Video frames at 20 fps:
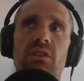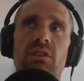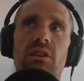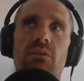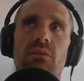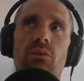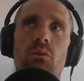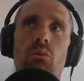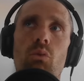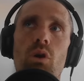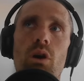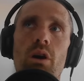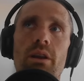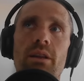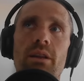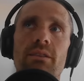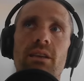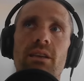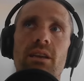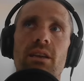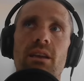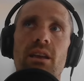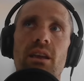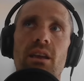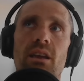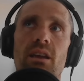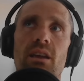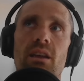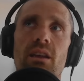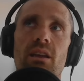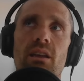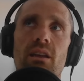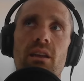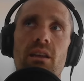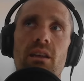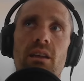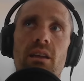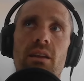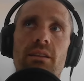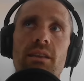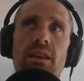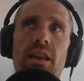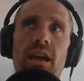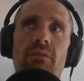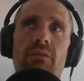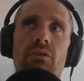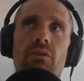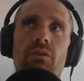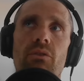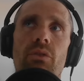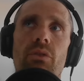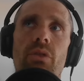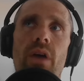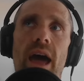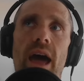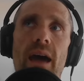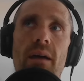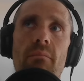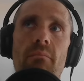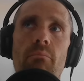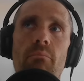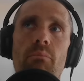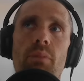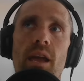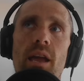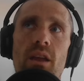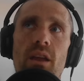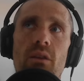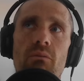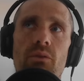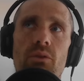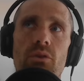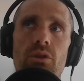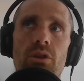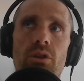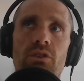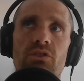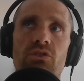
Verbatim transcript: It's like for one, it's like it's never that painful.